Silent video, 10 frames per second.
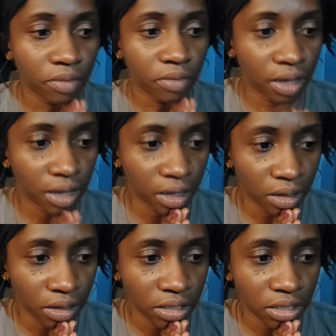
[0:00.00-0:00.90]

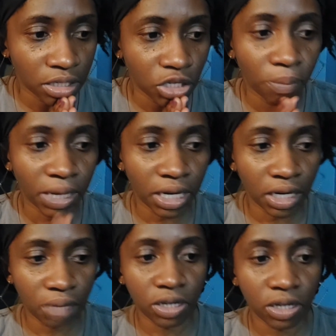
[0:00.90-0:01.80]
is you're making
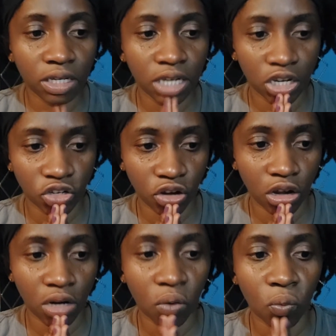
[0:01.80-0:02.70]
a
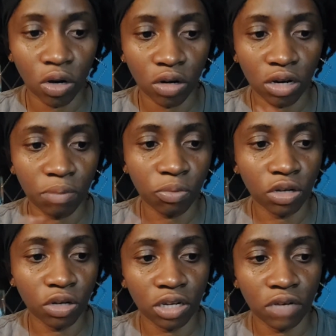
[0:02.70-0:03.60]
presentation. What are
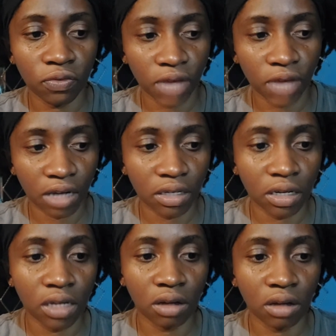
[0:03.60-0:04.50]
important
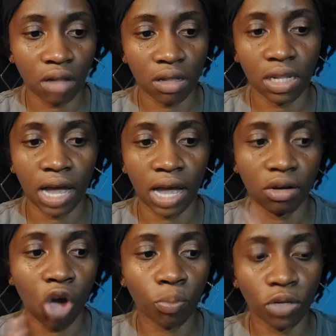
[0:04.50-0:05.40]
factors other than
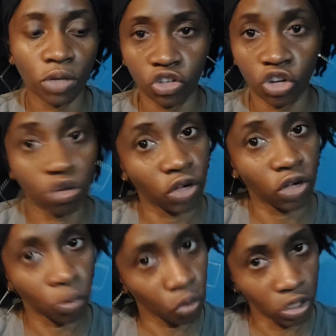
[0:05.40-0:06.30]
composition of
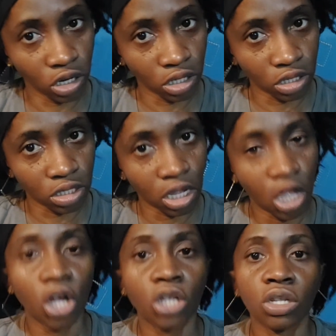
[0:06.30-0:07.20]
an audience?
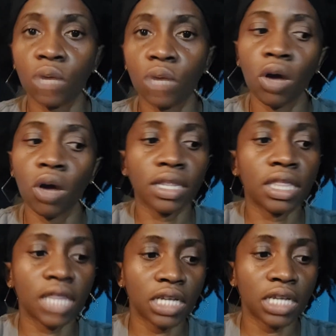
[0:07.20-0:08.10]
So they want
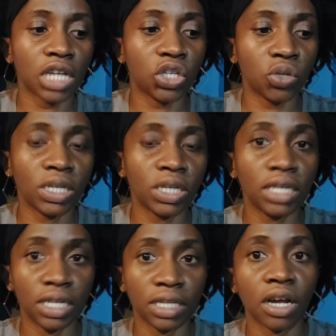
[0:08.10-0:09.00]
things that you would
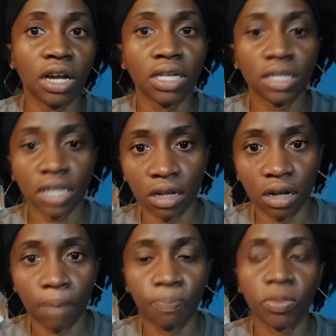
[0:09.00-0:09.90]
need to
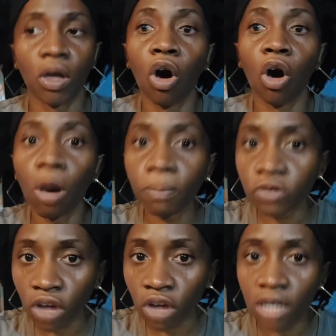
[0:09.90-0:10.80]
consider,
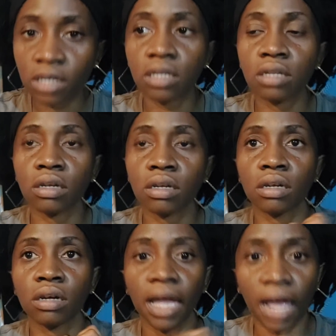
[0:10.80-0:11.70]
options,
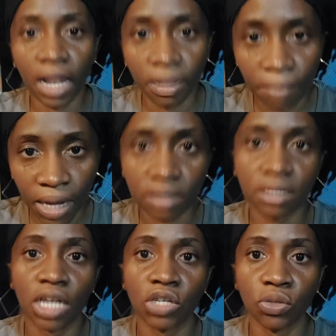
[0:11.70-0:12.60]
elements
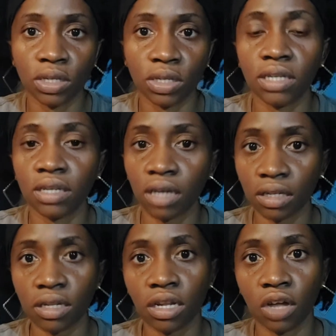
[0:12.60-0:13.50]
that you would need to
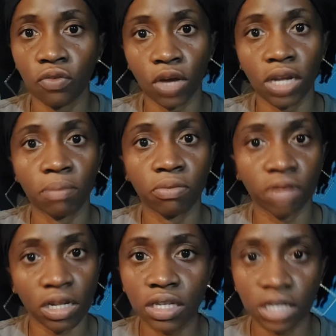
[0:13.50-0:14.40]
consider for a
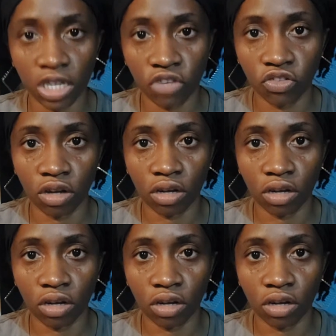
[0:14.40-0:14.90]
presentation,